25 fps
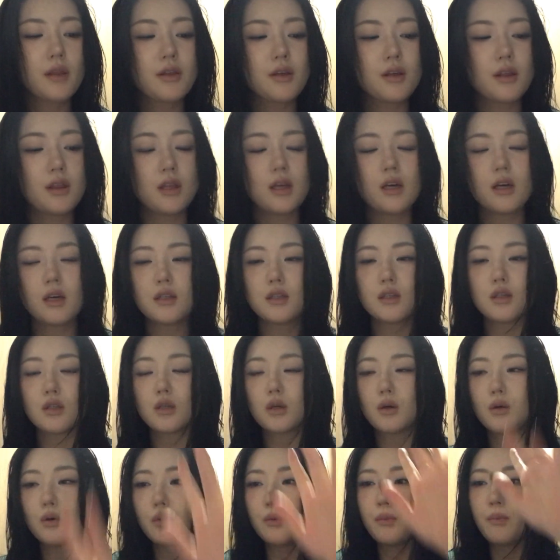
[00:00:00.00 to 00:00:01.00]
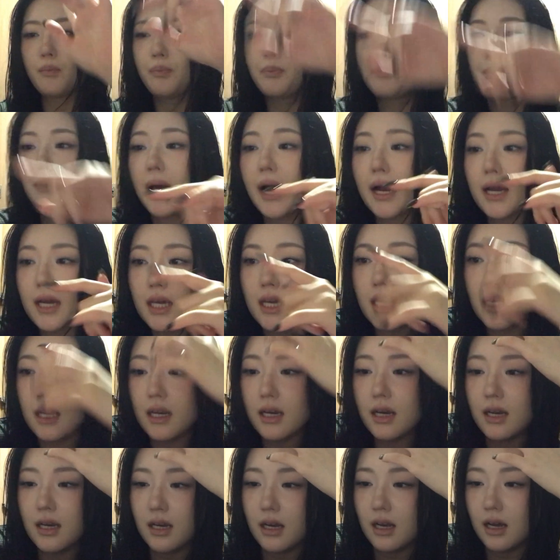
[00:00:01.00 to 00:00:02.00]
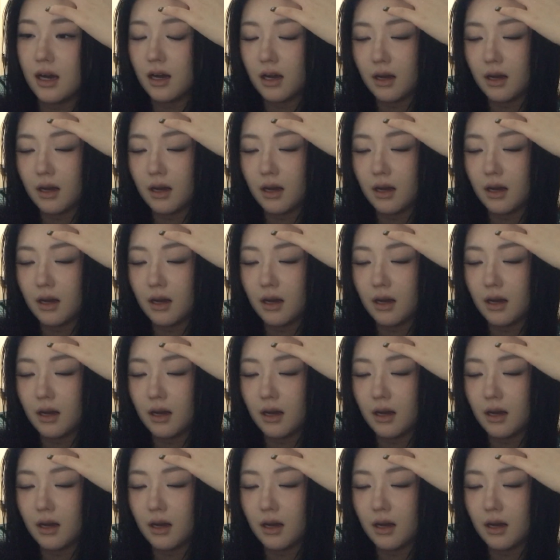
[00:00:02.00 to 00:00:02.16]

The thing is, so back in